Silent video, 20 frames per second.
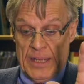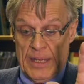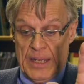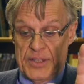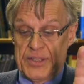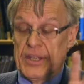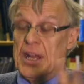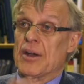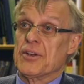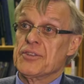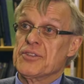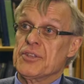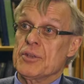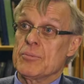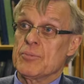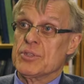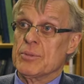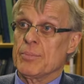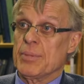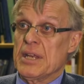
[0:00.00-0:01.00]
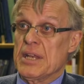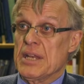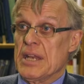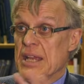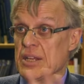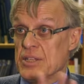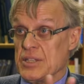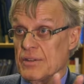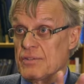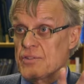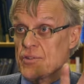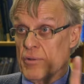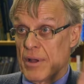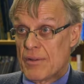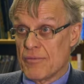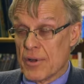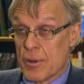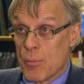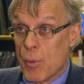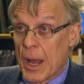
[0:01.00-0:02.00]
It's now assumed to be native to
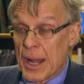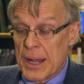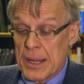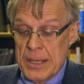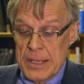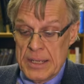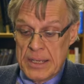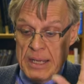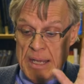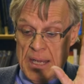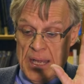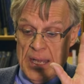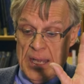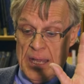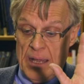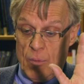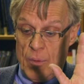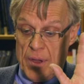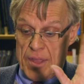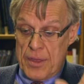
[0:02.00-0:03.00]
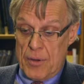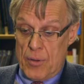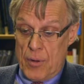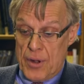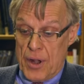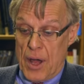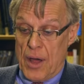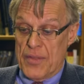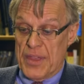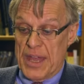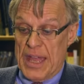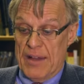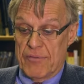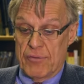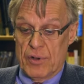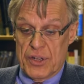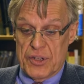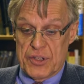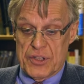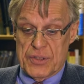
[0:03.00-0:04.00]
everyone, whether or not they
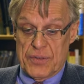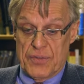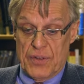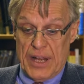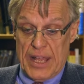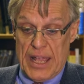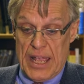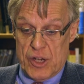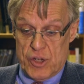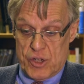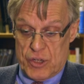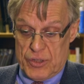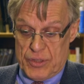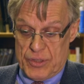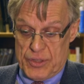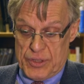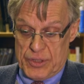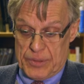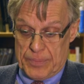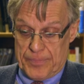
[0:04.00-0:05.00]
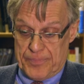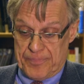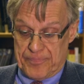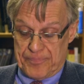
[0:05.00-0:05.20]
have religious affiliations.